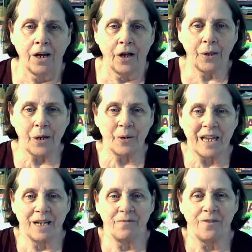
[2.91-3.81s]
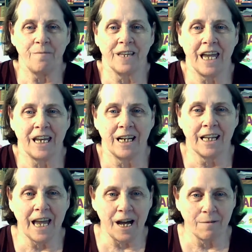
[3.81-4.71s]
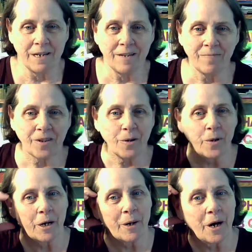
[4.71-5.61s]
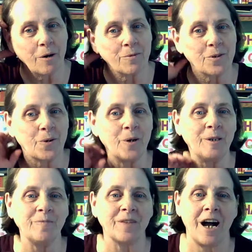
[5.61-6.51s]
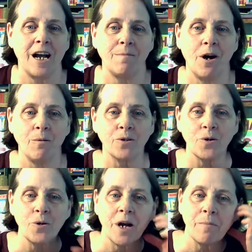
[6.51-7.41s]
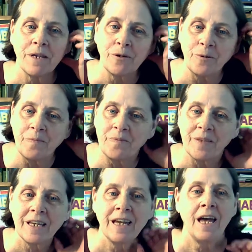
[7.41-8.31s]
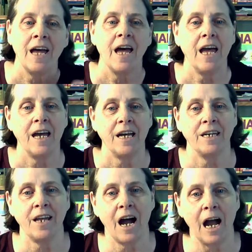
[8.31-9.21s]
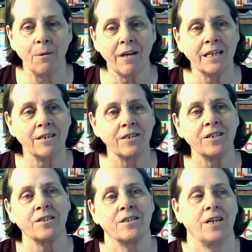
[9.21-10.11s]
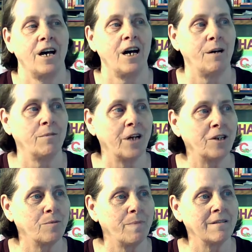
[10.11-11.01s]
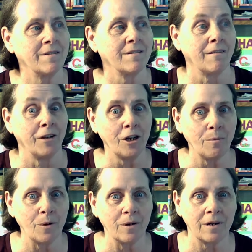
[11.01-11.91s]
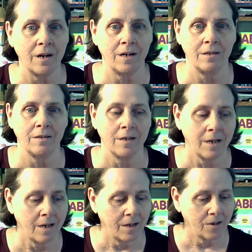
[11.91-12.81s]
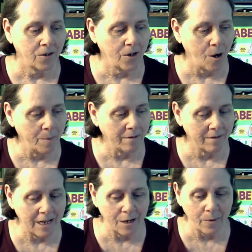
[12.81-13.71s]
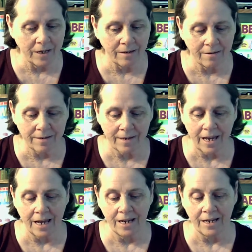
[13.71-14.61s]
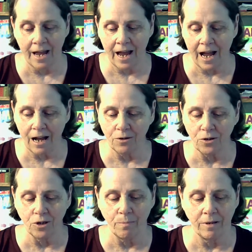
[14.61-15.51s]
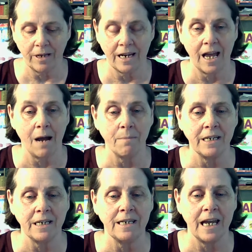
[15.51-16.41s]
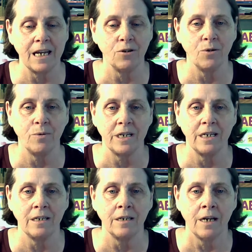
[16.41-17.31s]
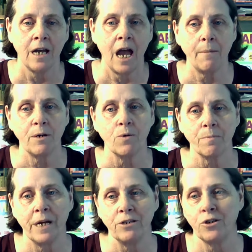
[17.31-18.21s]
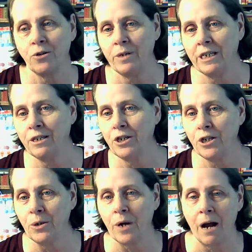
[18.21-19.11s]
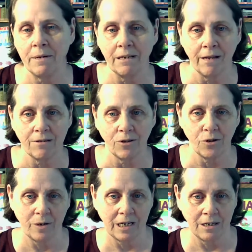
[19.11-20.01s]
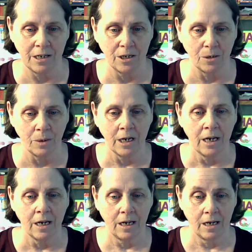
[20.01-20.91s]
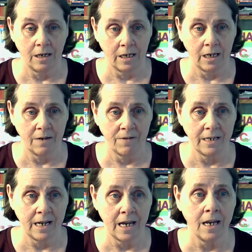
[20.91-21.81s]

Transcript: Hello again from the Cannon Academy. We are a homeschool. I am a homeschool grandmother. And I would like to just touch bases a little more on scope and sequence and how to plan how many days you need, how many work pages you need to do, or how many lessons you need to do in any given day.